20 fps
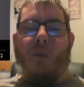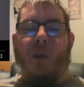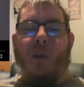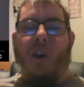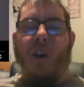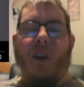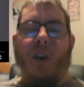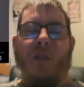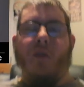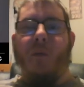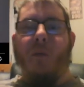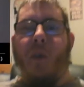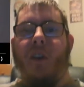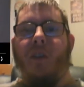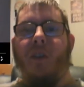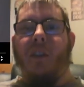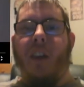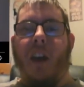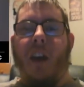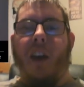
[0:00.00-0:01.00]
me off about
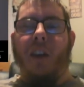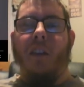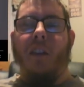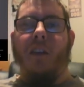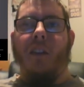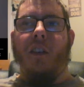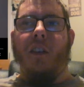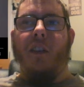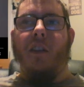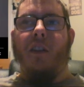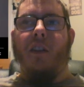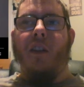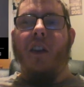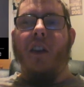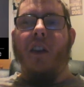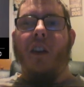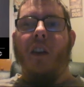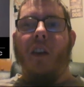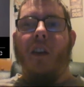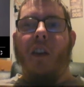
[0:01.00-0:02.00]
Dax is
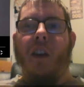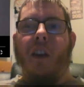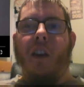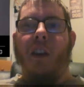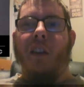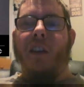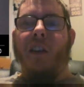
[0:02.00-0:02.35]
he